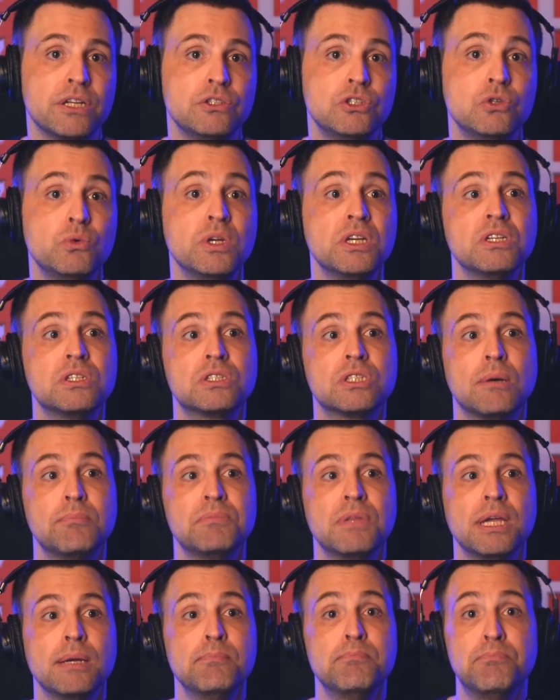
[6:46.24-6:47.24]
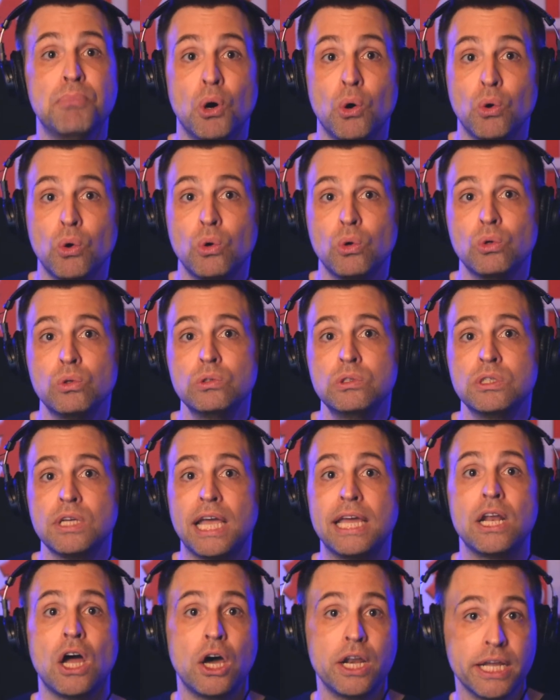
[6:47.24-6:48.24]
doing something bold
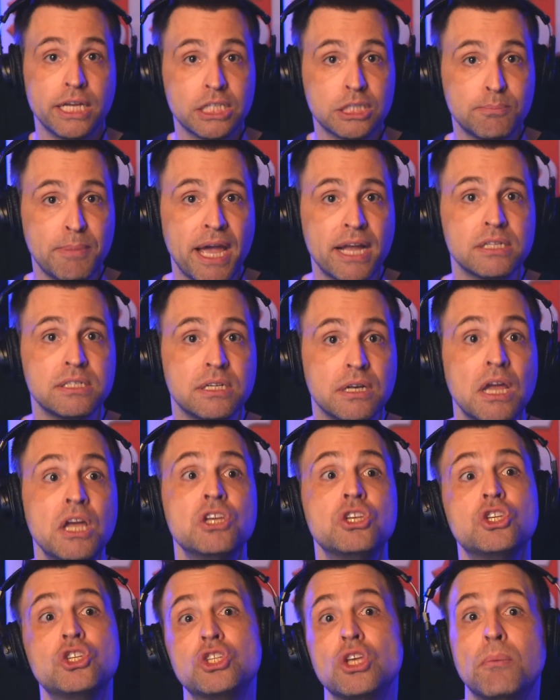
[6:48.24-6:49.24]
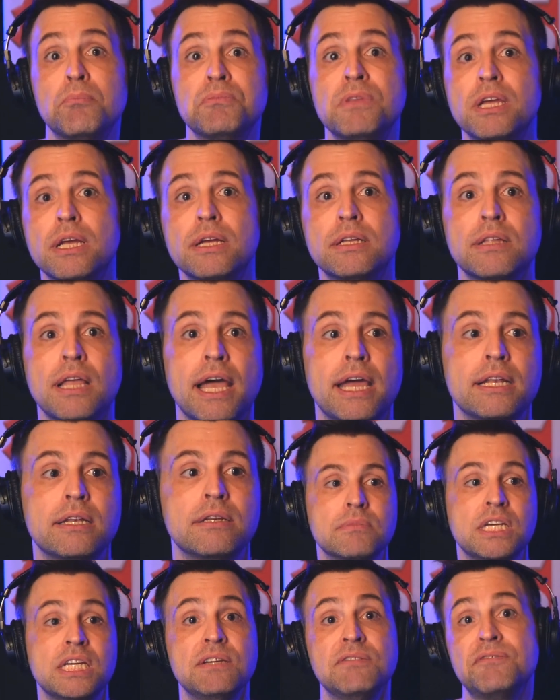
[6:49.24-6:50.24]
and unexpected, something that
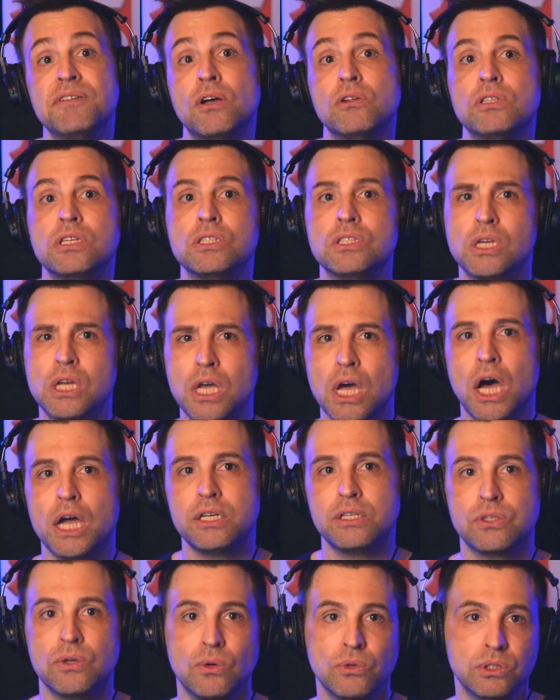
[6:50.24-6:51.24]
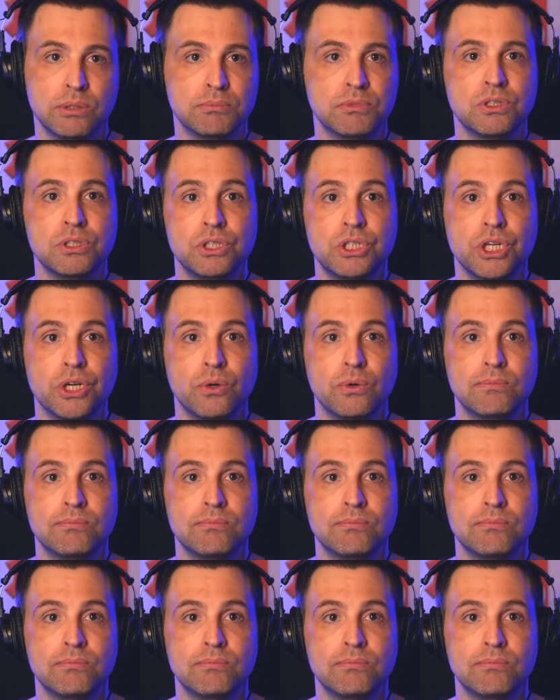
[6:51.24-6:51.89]
he felt his gut told him to do.